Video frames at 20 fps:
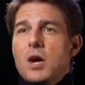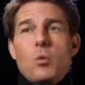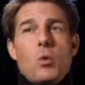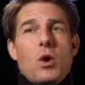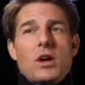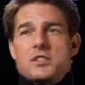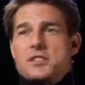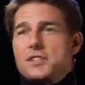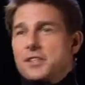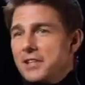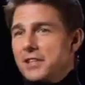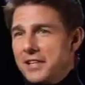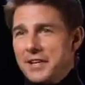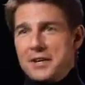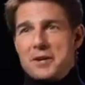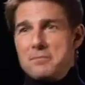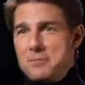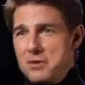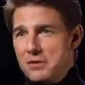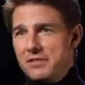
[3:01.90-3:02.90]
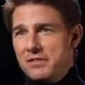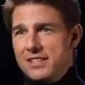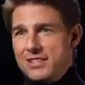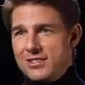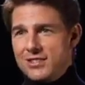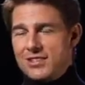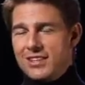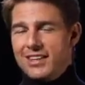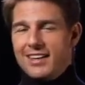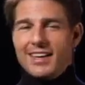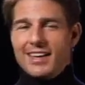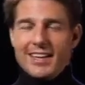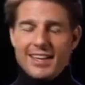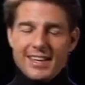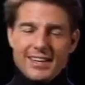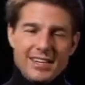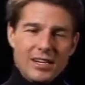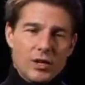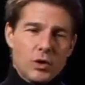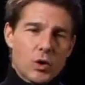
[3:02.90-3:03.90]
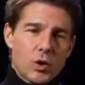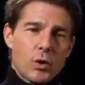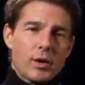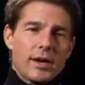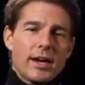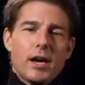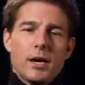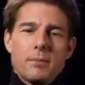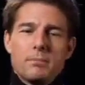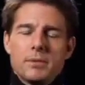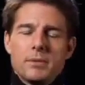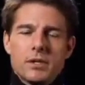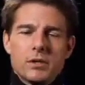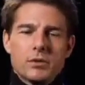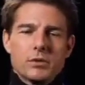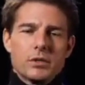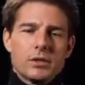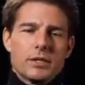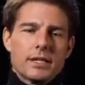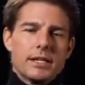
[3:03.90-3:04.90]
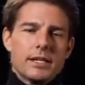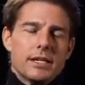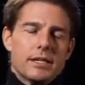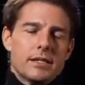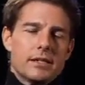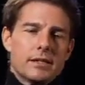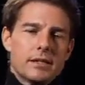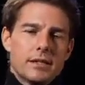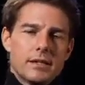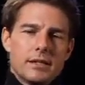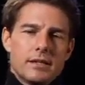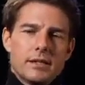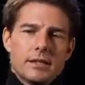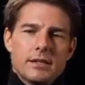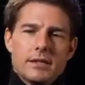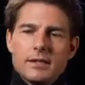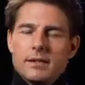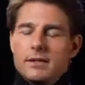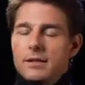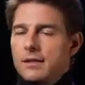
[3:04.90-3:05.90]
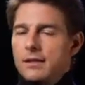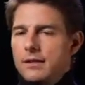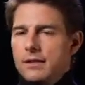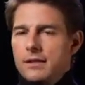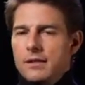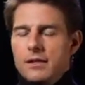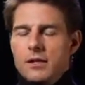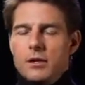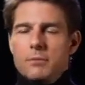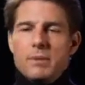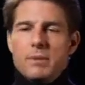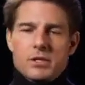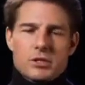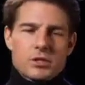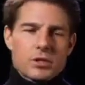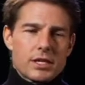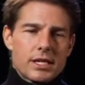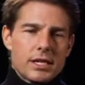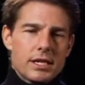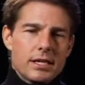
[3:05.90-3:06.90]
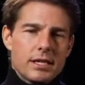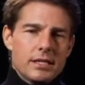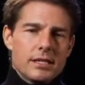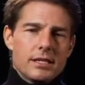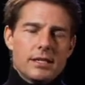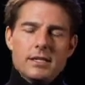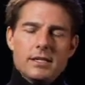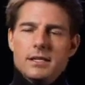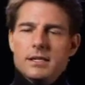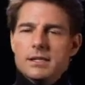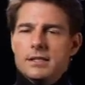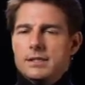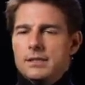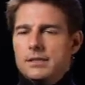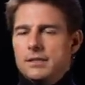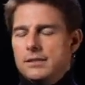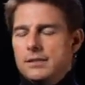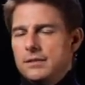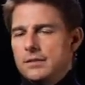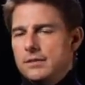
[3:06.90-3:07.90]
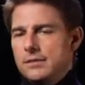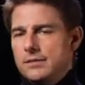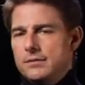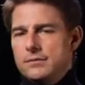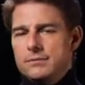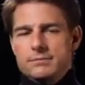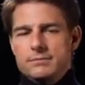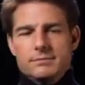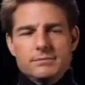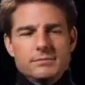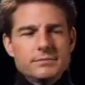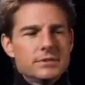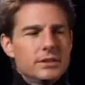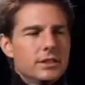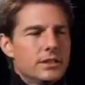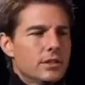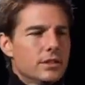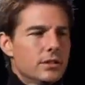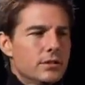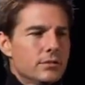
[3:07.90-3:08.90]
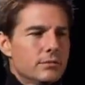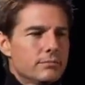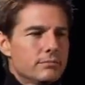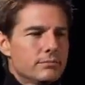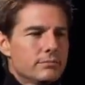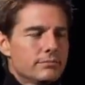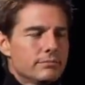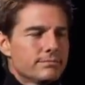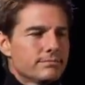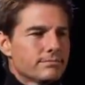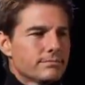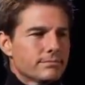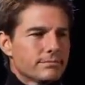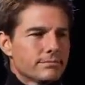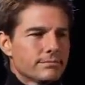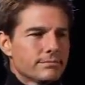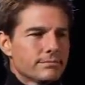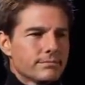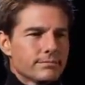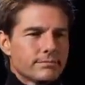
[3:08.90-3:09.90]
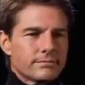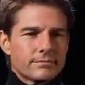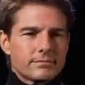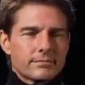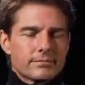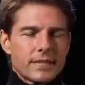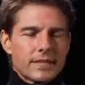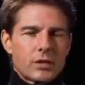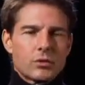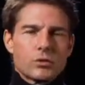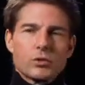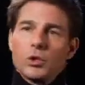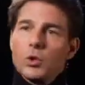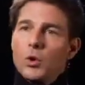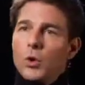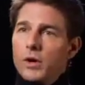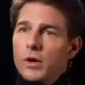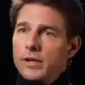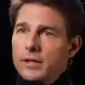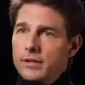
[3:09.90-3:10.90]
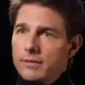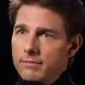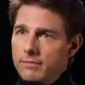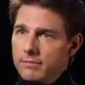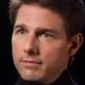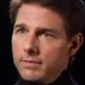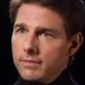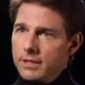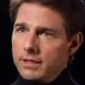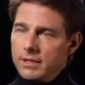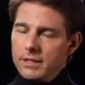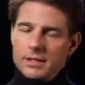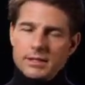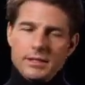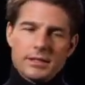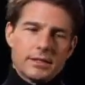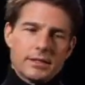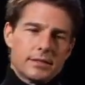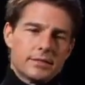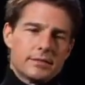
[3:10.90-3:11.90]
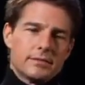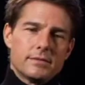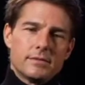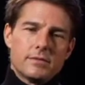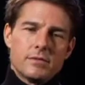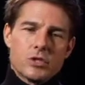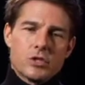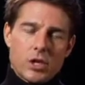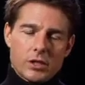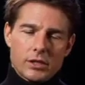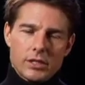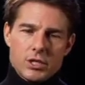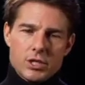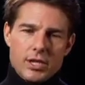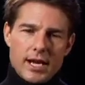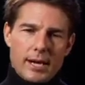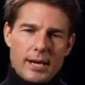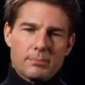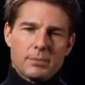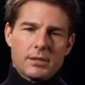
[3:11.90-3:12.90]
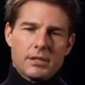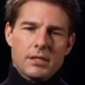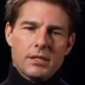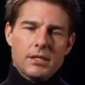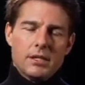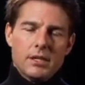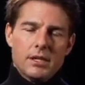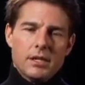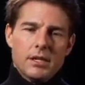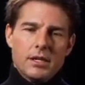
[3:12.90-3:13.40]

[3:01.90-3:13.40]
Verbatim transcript: I watch a lot of movies. And in growing up, you know, looking at, you know, Buster Keaton, uh, you know, Harold Lloyd, uh, Charlie Chaplin,